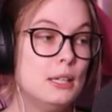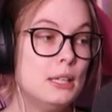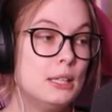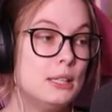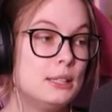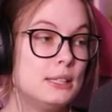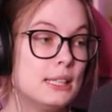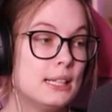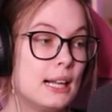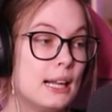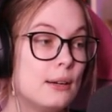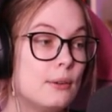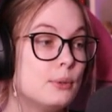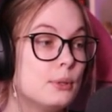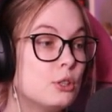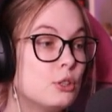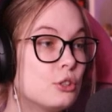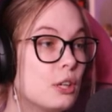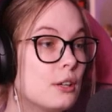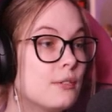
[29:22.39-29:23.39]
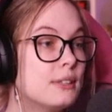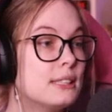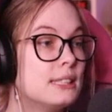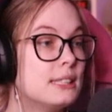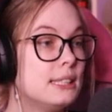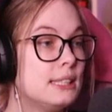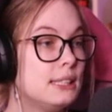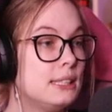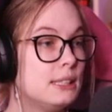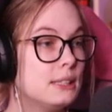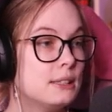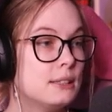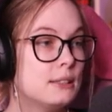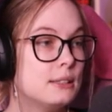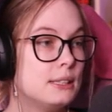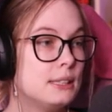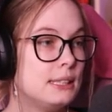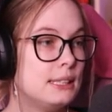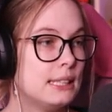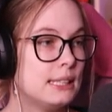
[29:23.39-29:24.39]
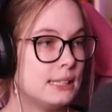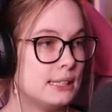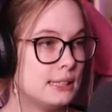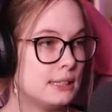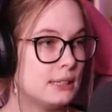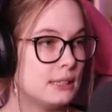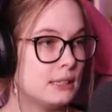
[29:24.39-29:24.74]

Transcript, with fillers: Shall I reserve a seat? Yes.